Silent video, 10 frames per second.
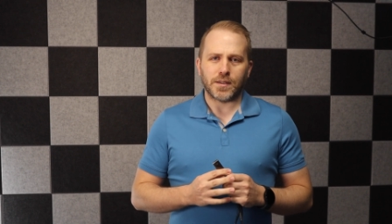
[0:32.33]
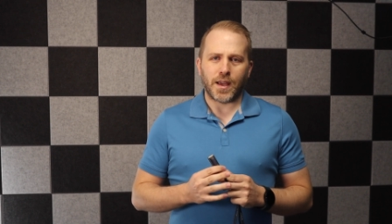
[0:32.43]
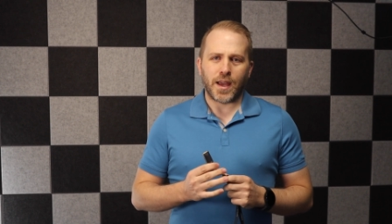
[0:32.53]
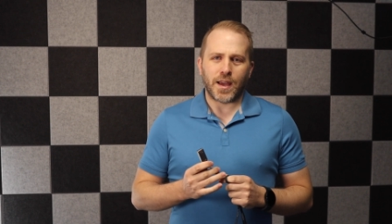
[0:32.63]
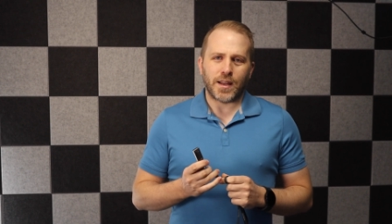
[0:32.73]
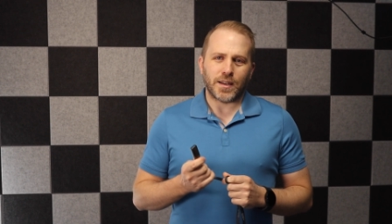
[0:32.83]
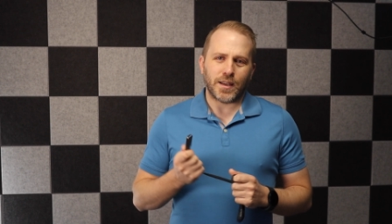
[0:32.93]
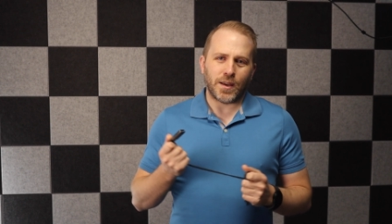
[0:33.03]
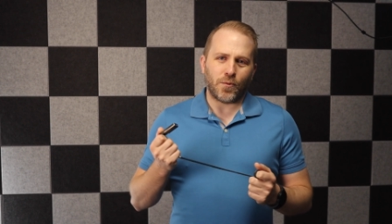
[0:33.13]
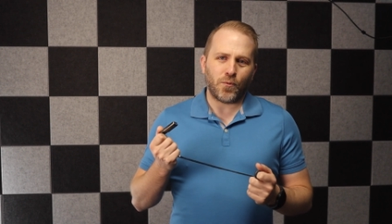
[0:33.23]
And
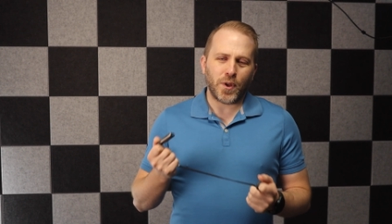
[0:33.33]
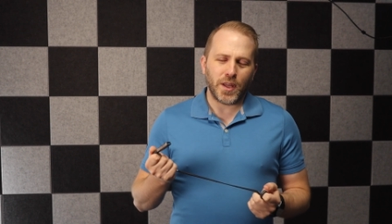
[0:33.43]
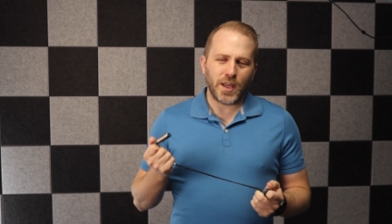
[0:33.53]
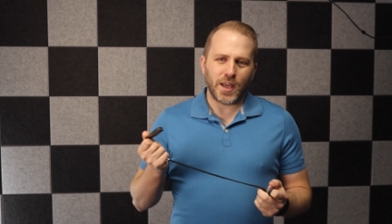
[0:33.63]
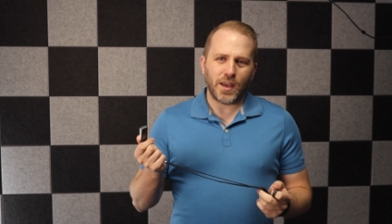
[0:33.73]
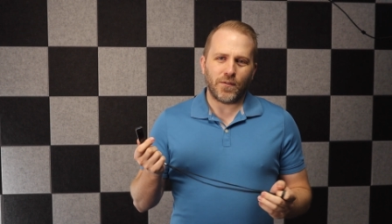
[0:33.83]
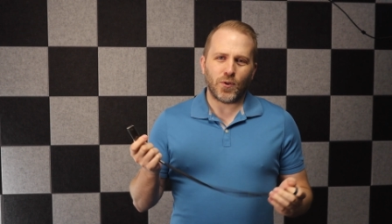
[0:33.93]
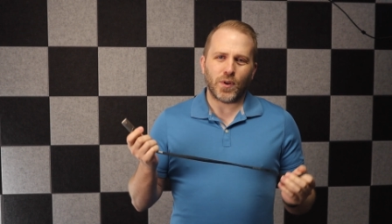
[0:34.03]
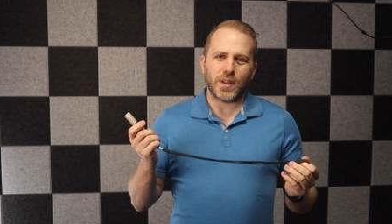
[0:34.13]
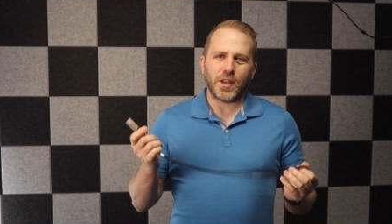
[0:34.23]
it really can give
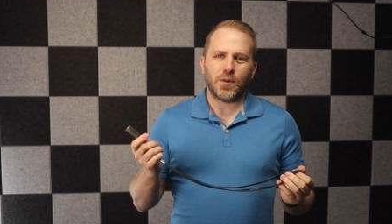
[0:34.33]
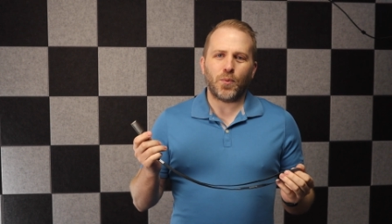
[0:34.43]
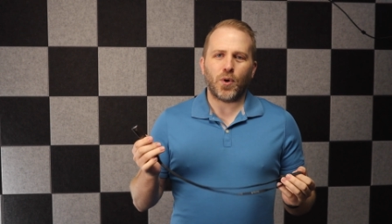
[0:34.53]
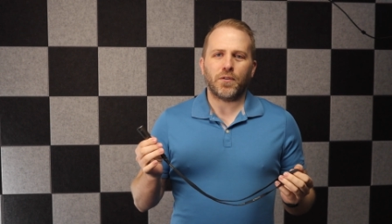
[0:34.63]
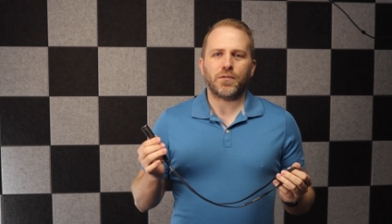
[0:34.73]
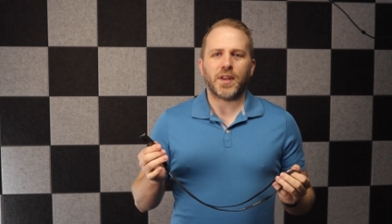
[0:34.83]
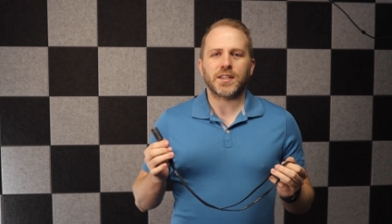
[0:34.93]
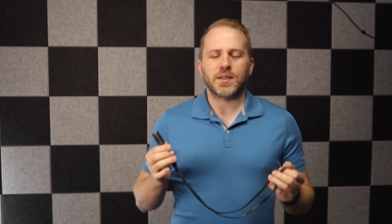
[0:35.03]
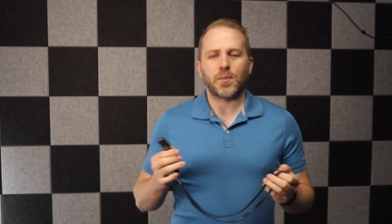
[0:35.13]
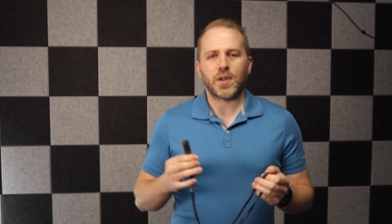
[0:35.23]
you a little more
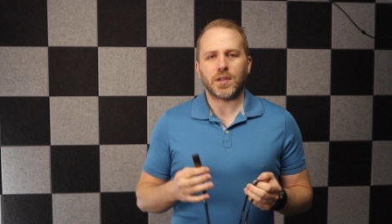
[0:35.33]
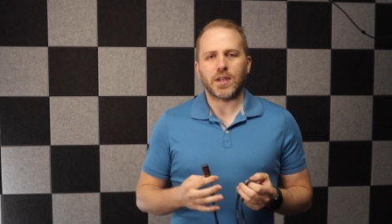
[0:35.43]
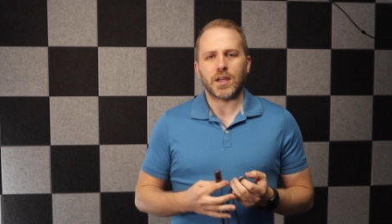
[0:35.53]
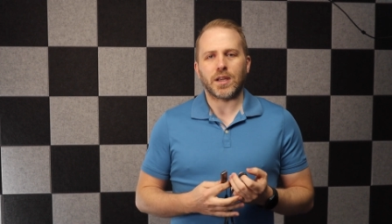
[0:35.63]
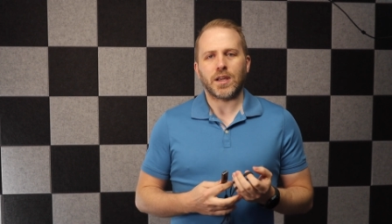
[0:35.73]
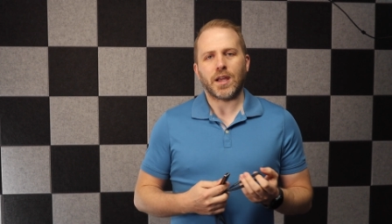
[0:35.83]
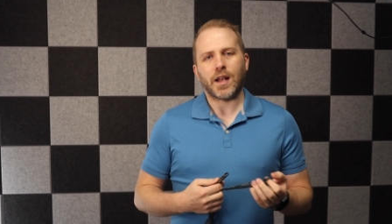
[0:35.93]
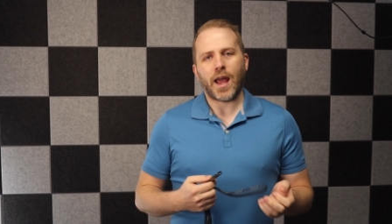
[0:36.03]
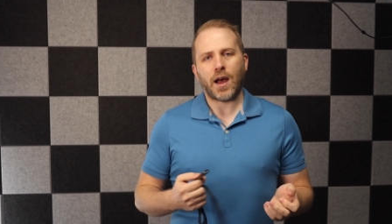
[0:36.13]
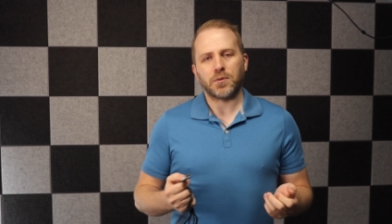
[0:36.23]
flexibility
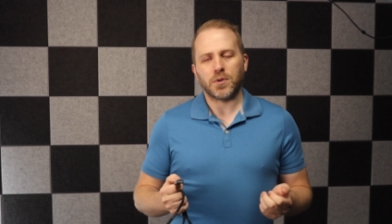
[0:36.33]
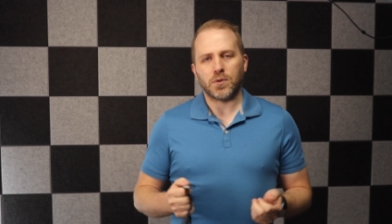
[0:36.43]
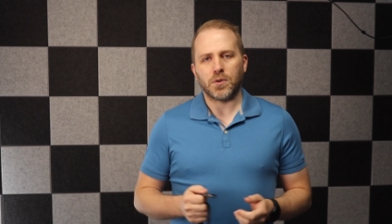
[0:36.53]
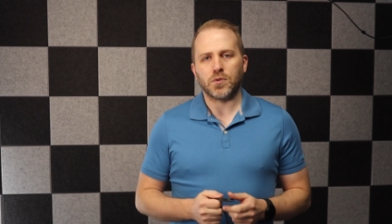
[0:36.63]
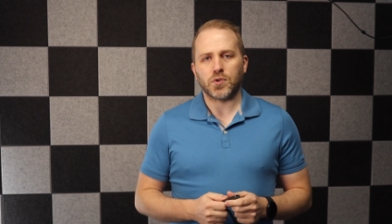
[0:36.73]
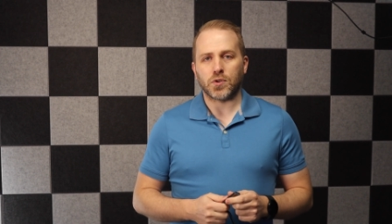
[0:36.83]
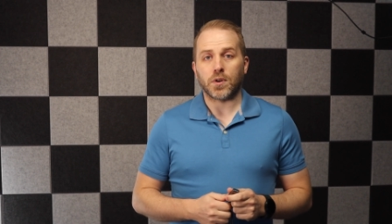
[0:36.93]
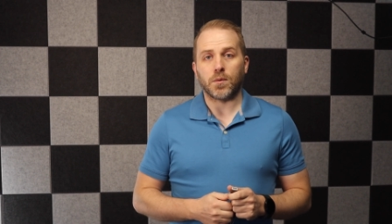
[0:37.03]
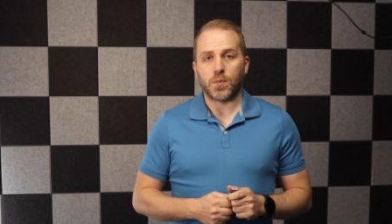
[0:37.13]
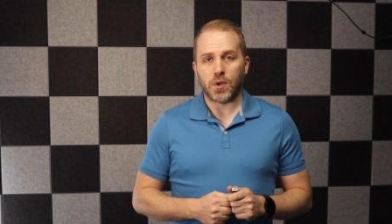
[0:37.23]
in how you use your
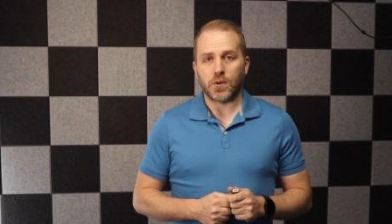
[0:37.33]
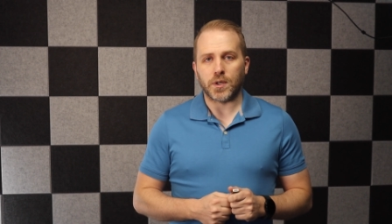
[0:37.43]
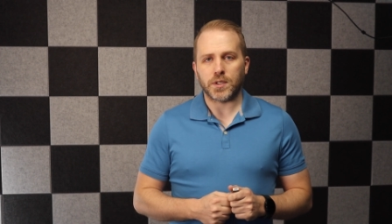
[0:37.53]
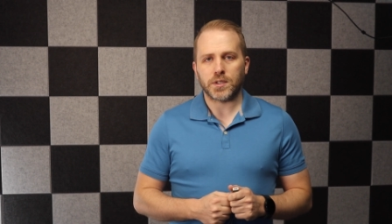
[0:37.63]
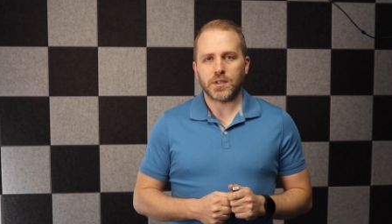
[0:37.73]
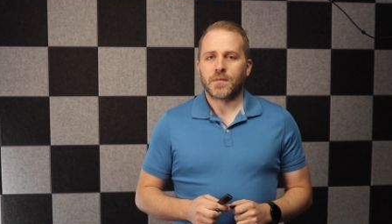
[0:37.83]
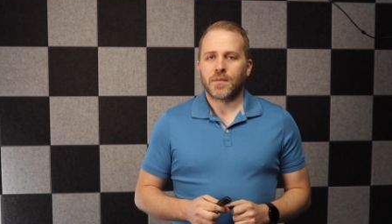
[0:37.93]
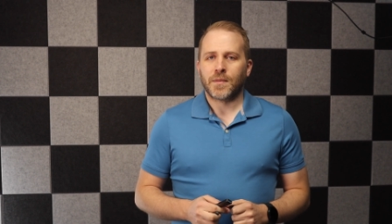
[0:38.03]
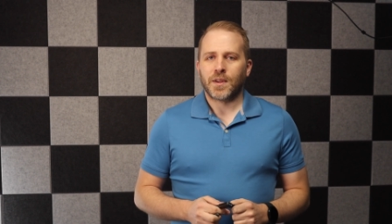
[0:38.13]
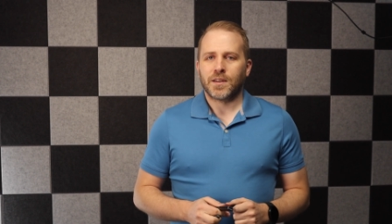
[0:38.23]
computers.
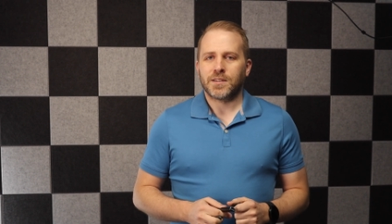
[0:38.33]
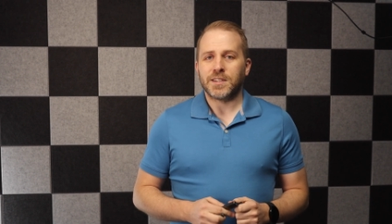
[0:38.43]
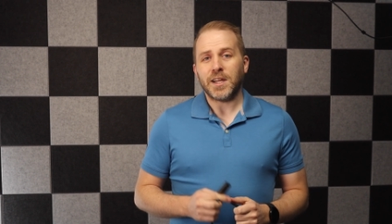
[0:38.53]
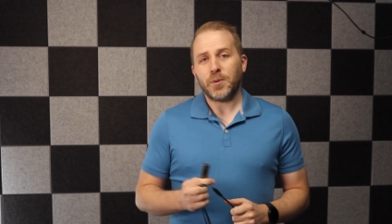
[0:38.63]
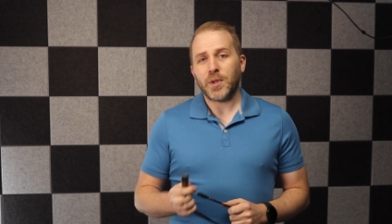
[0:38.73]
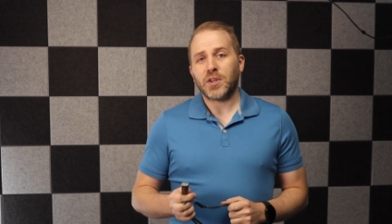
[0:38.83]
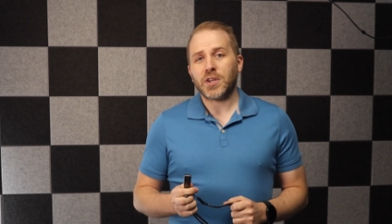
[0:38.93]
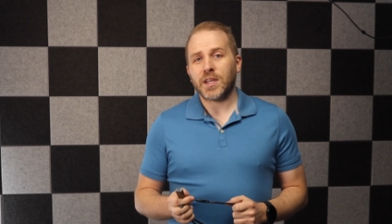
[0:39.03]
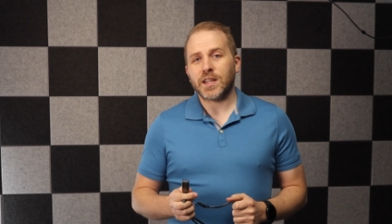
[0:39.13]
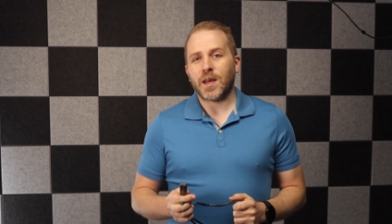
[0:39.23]
Today I'll be
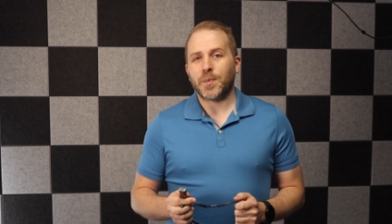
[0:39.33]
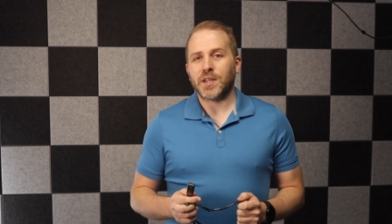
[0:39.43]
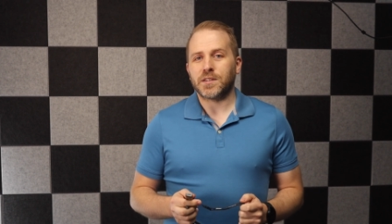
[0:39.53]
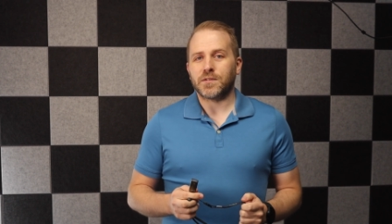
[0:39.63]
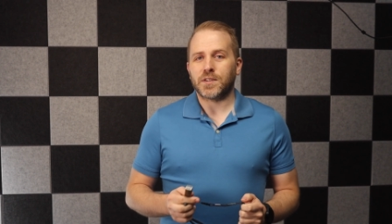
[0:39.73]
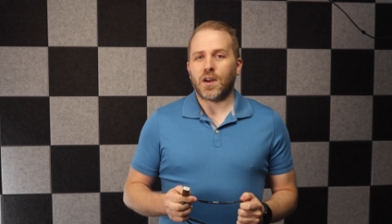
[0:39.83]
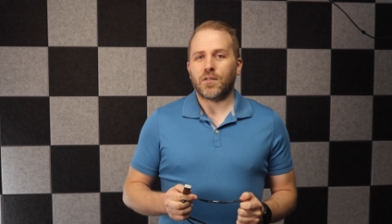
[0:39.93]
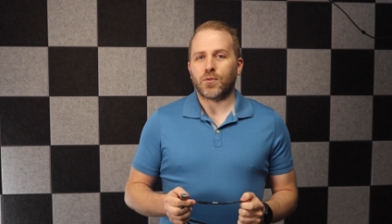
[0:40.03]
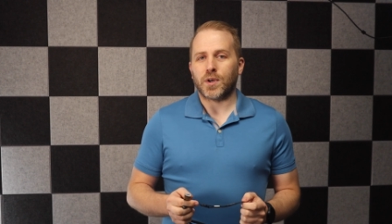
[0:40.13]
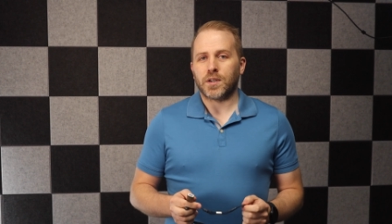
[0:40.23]
looking at that piece of
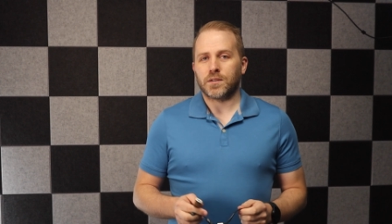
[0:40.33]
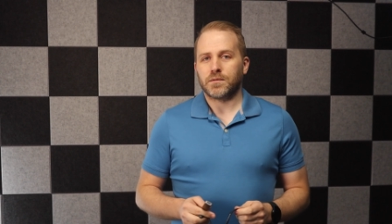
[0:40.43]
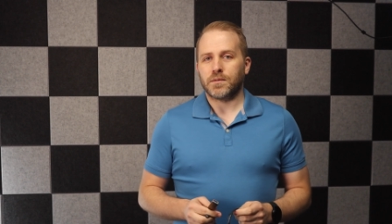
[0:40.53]
software.